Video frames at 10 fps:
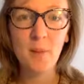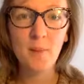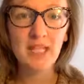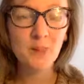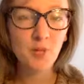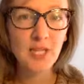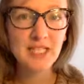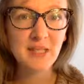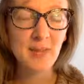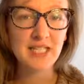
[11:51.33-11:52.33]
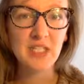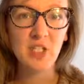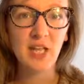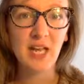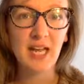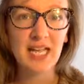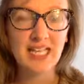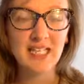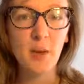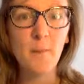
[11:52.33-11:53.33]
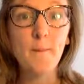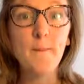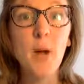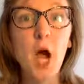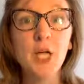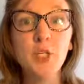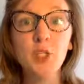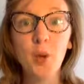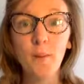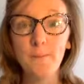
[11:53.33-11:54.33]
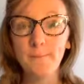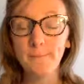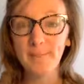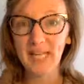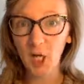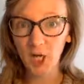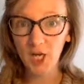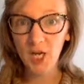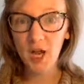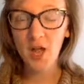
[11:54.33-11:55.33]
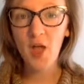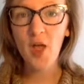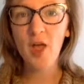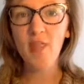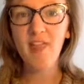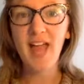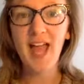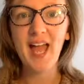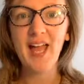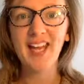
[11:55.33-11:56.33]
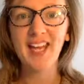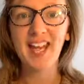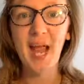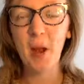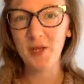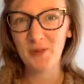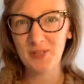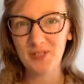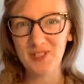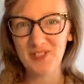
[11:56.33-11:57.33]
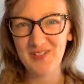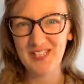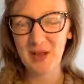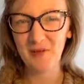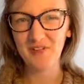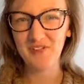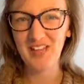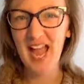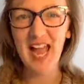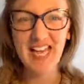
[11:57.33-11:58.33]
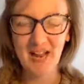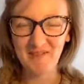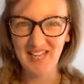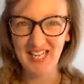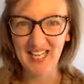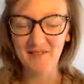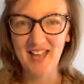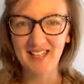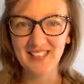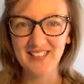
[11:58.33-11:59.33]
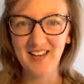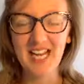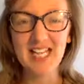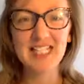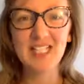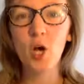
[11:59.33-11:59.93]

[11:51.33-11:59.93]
Mesmerizing messaging is much bigger than how you introduce yourself at a networking event, right? It's